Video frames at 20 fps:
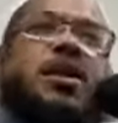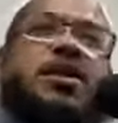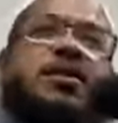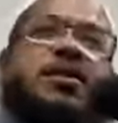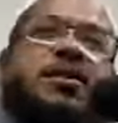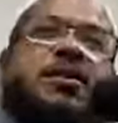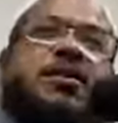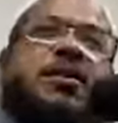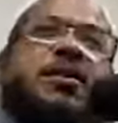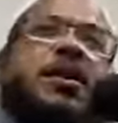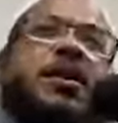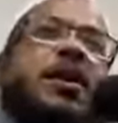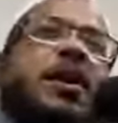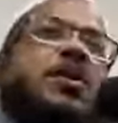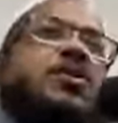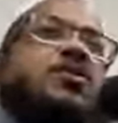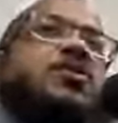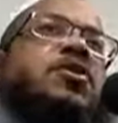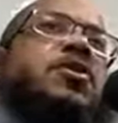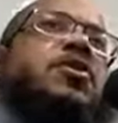cousin.
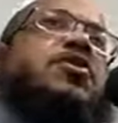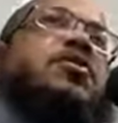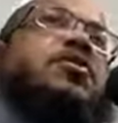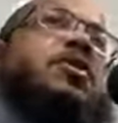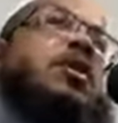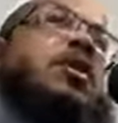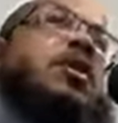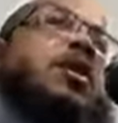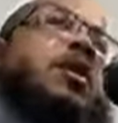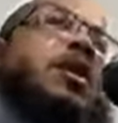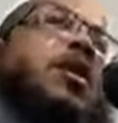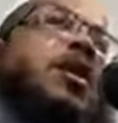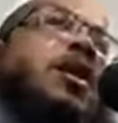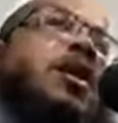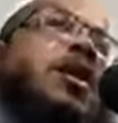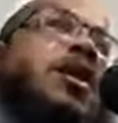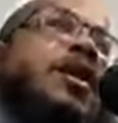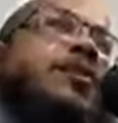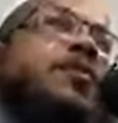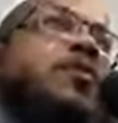And so,
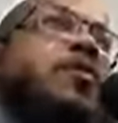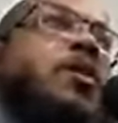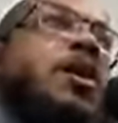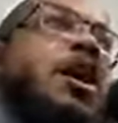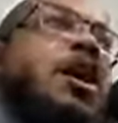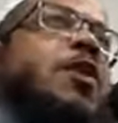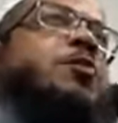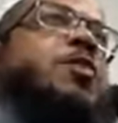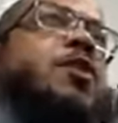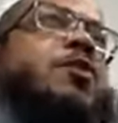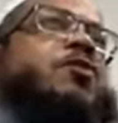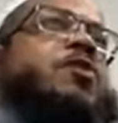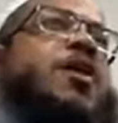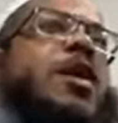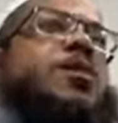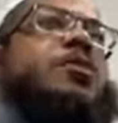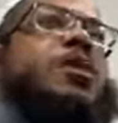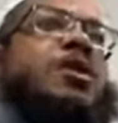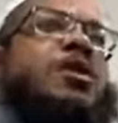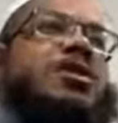uh, keeping
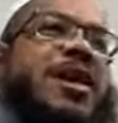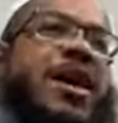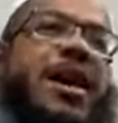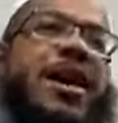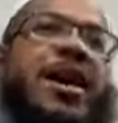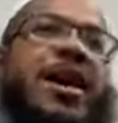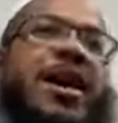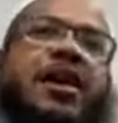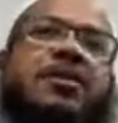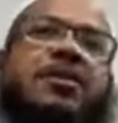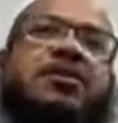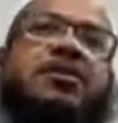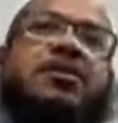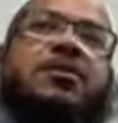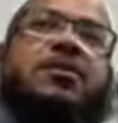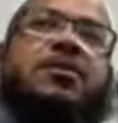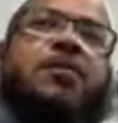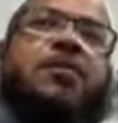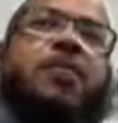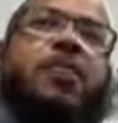family
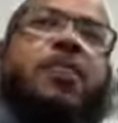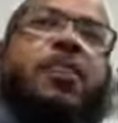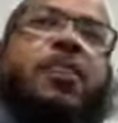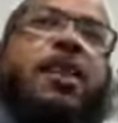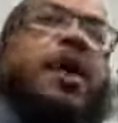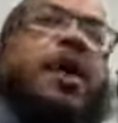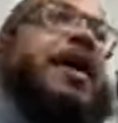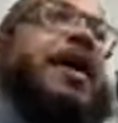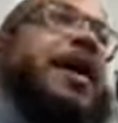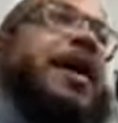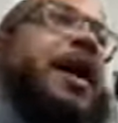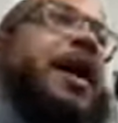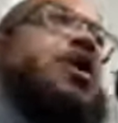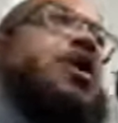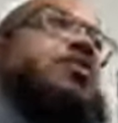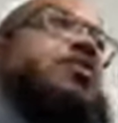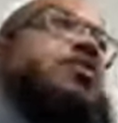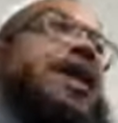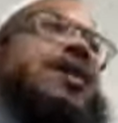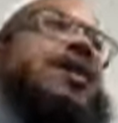ties,
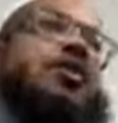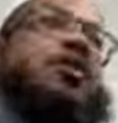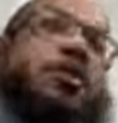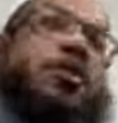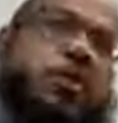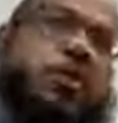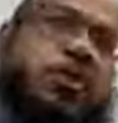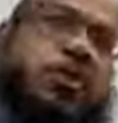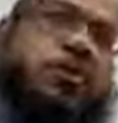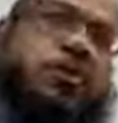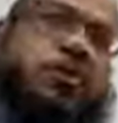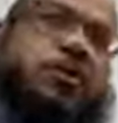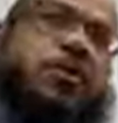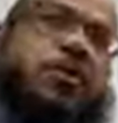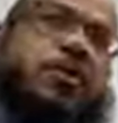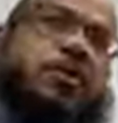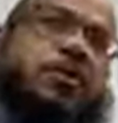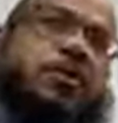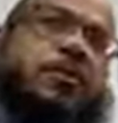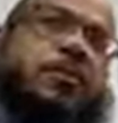how that
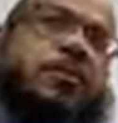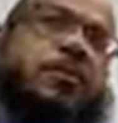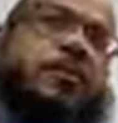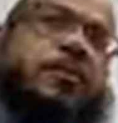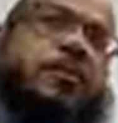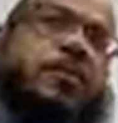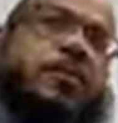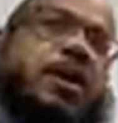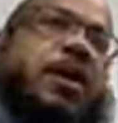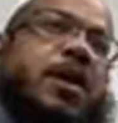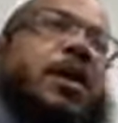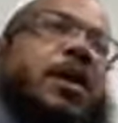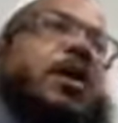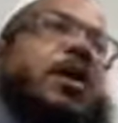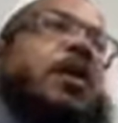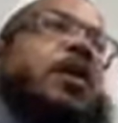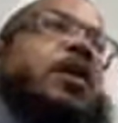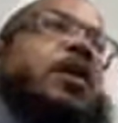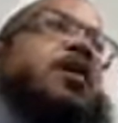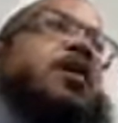looks,
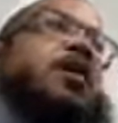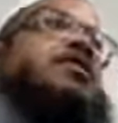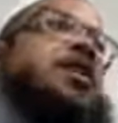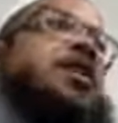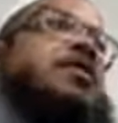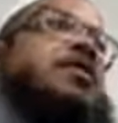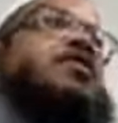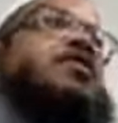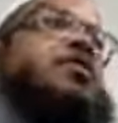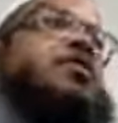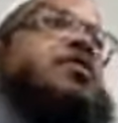it does